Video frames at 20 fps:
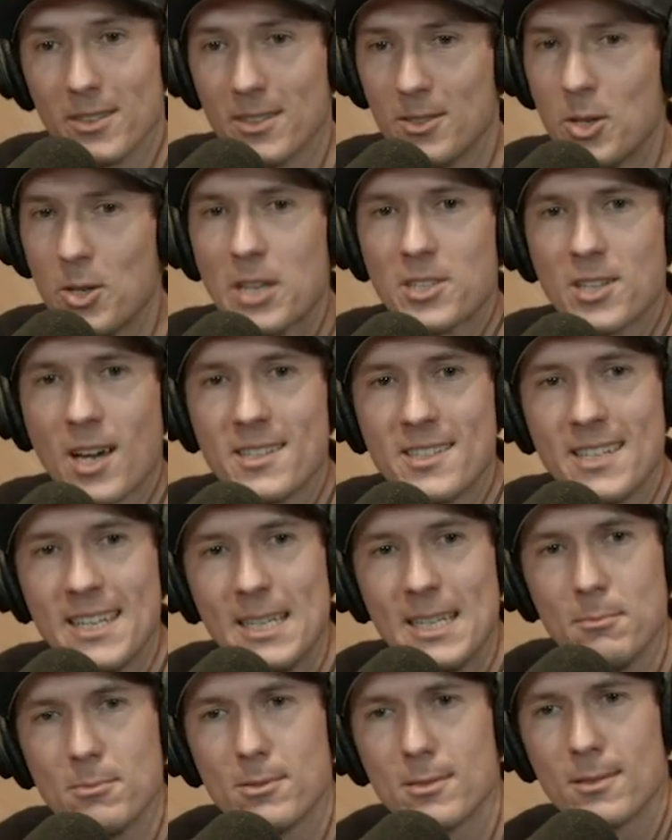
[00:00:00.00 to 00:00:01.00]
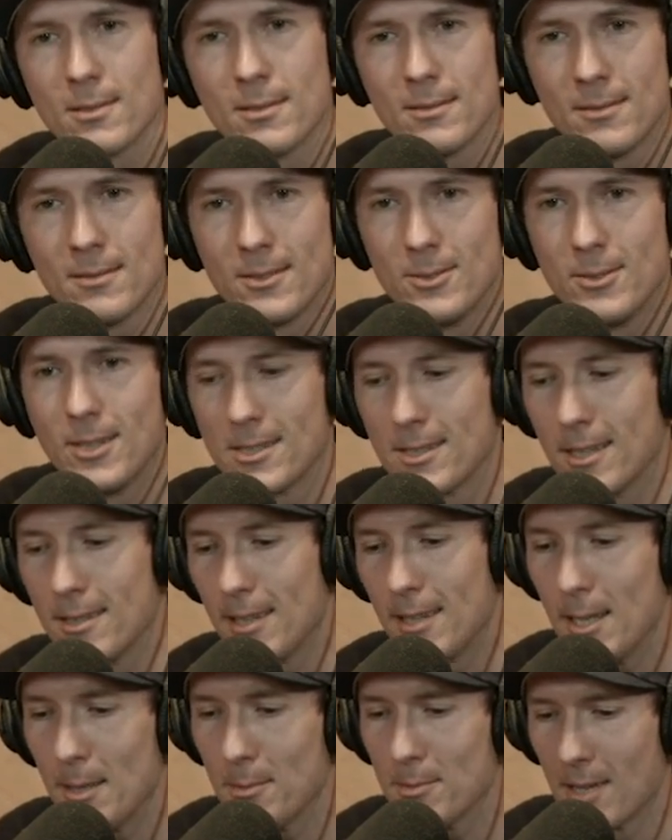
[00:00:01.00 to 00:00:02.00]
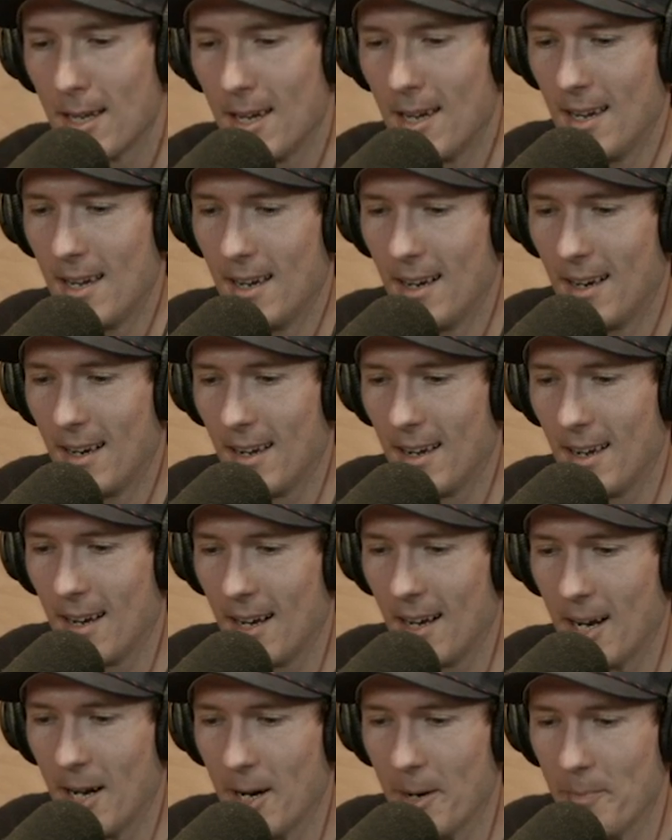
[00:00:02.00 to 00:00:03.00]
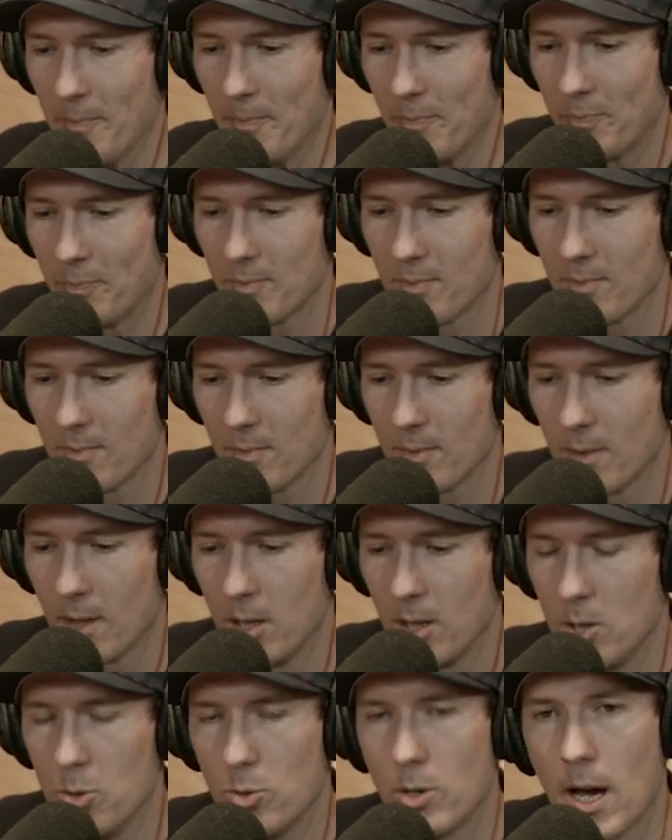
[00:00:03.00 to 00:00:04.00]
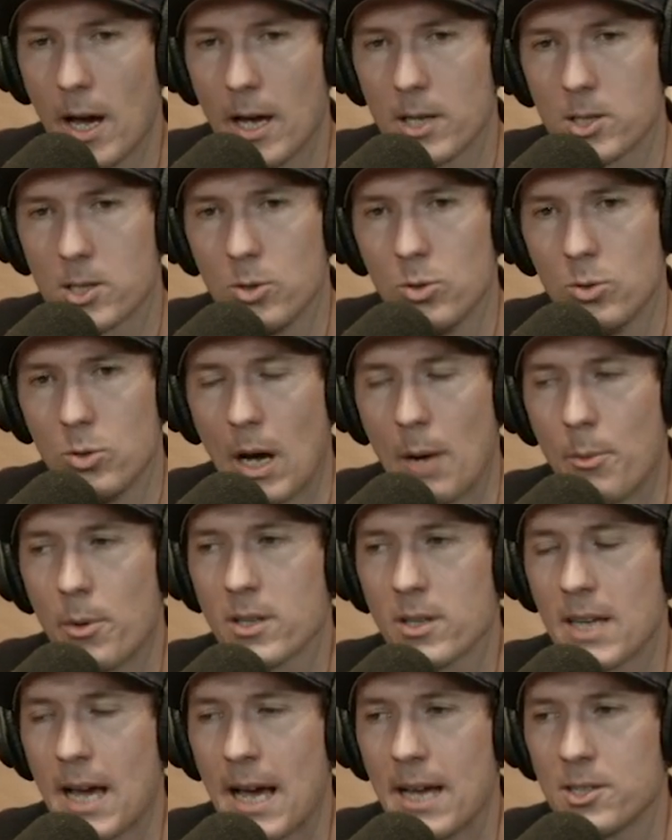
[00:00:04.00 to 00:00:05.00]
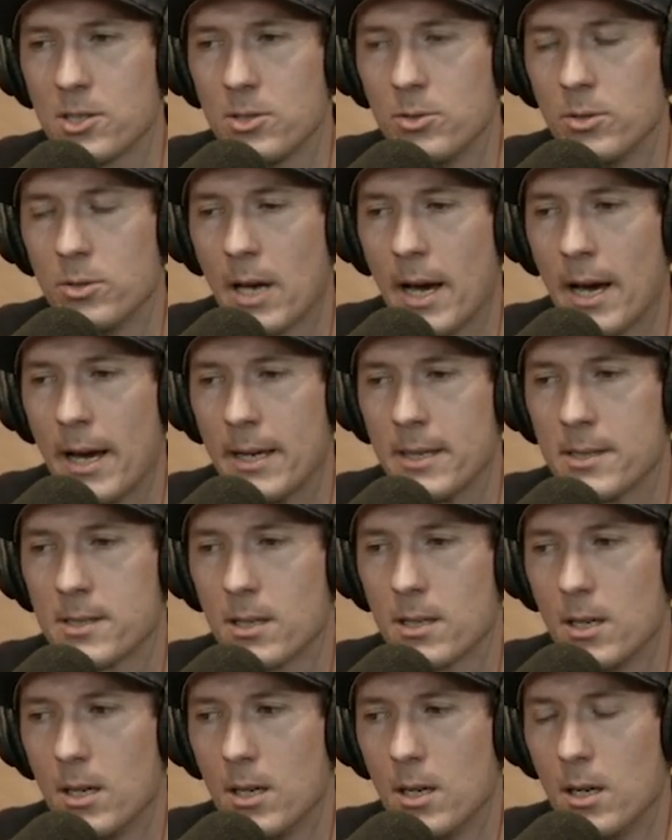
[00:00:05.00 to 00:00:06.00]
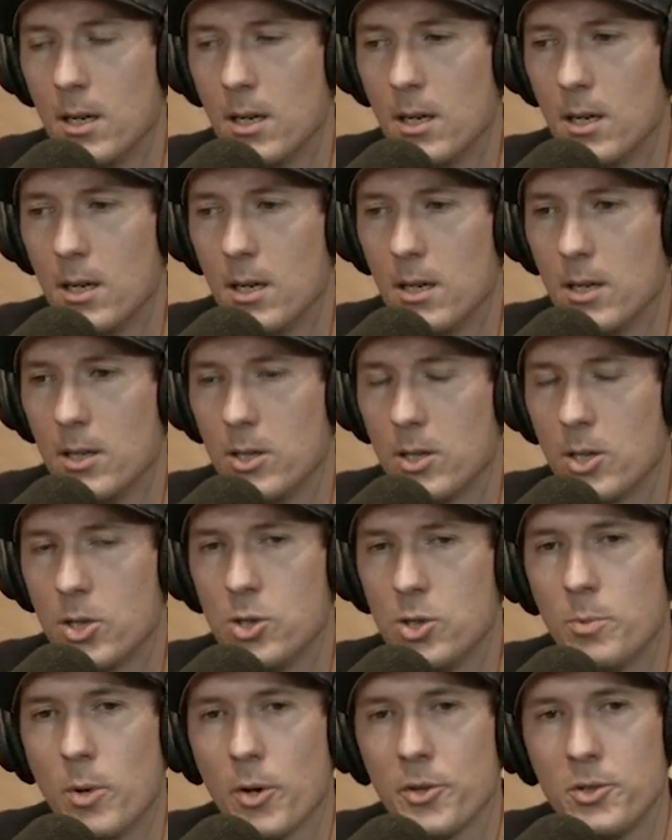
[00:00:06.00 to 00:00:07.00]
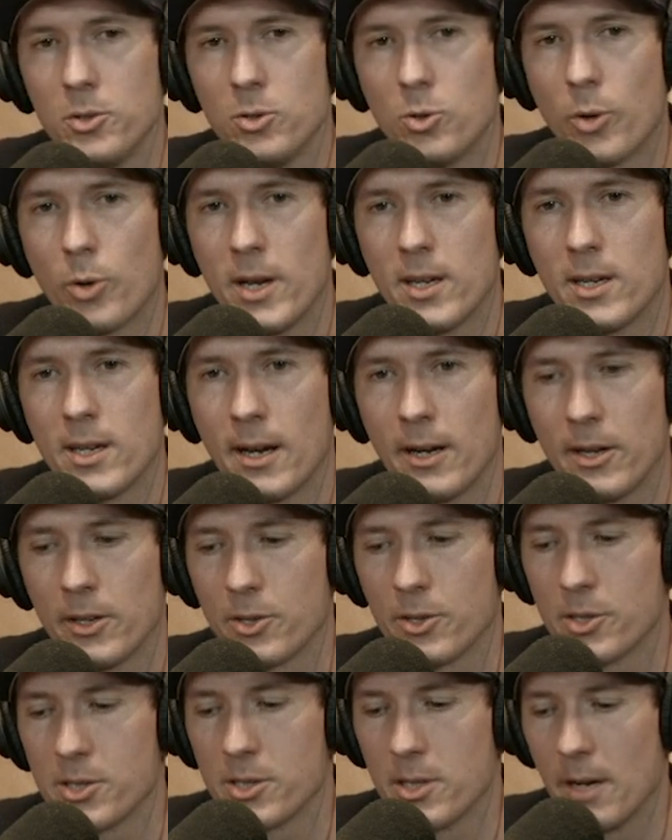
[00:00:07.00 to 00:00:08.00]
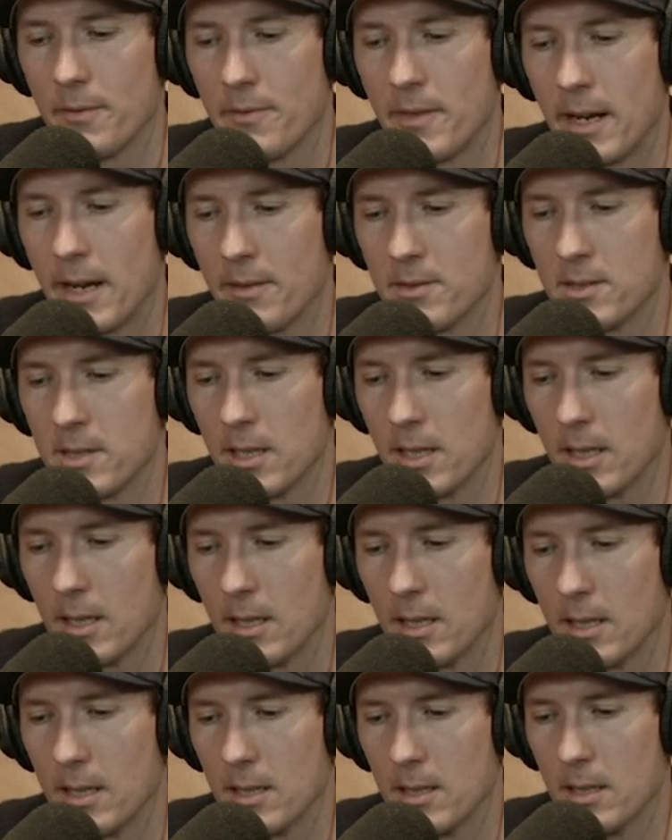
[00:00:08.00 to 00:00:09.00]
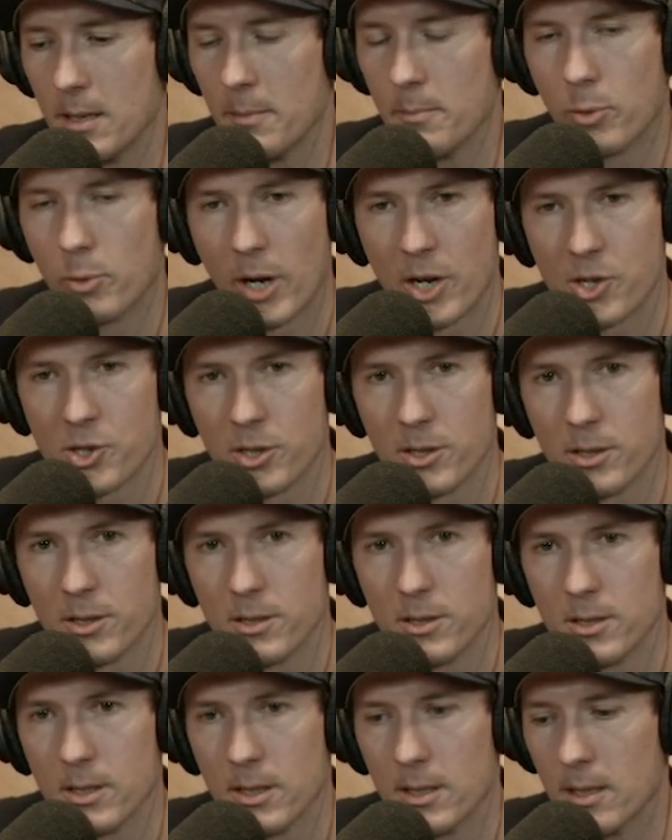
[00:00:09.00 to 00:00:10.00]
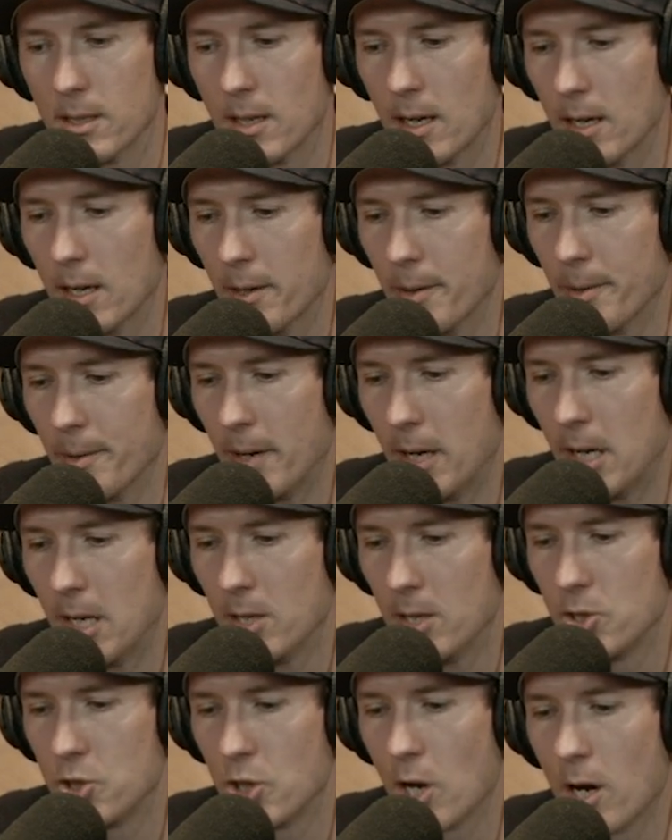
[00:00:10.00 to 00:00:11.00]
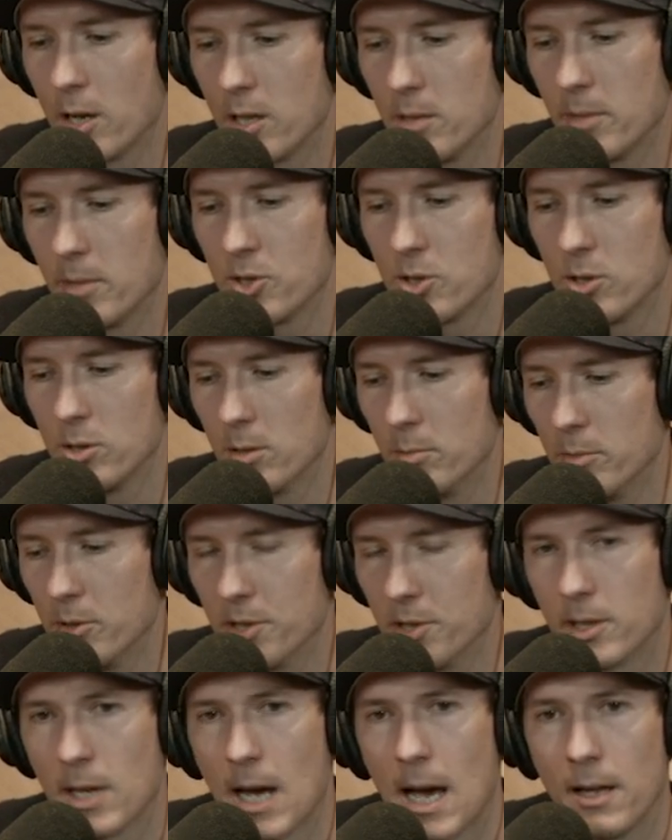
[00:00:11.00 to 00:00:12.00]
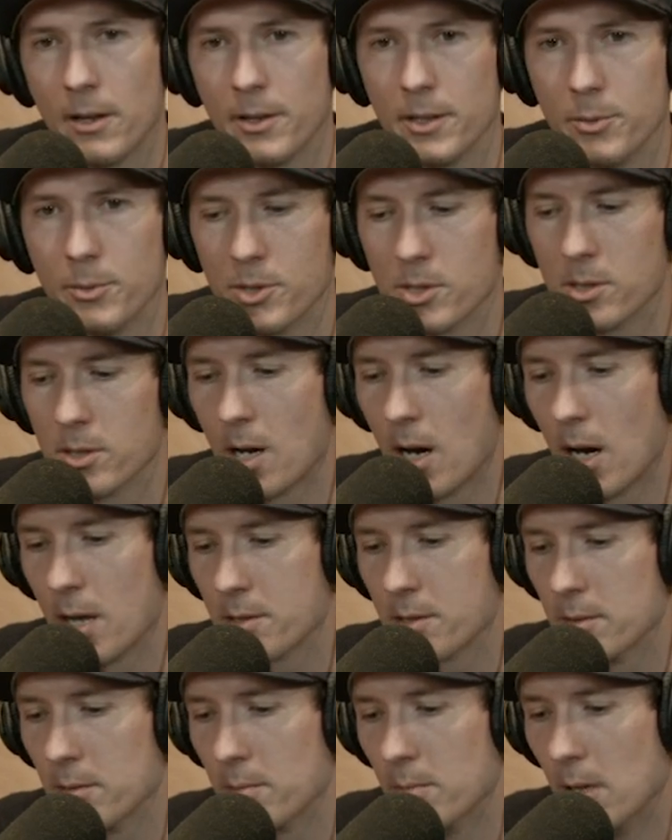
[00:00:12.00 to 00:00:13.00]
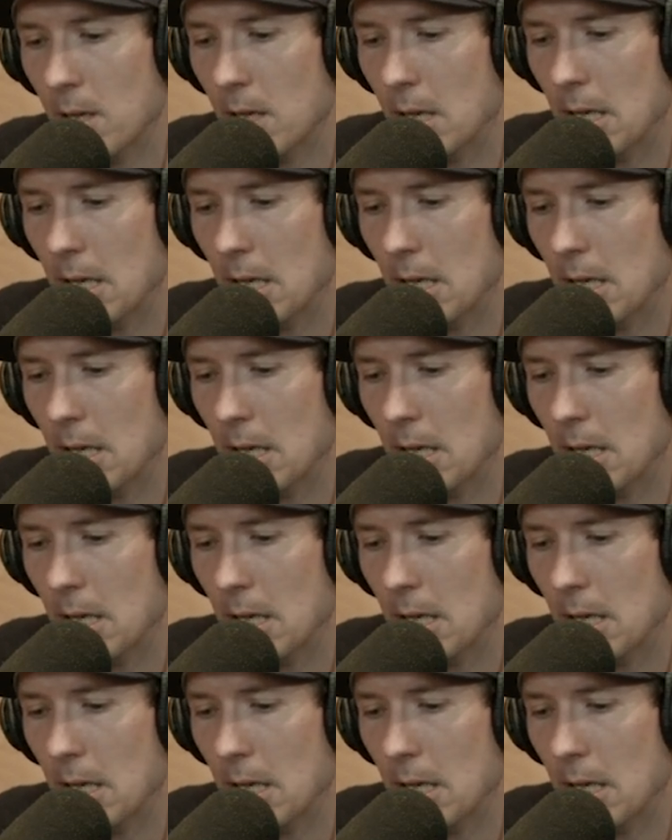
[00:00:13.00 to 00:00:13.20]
You guys got teams, huh? You guys got teams. Um, you guys, who I wanted to ask you guys, because you both do great character stuff that I've seen and impressions. And uh, John, you mentioned your musicality, which is awesome.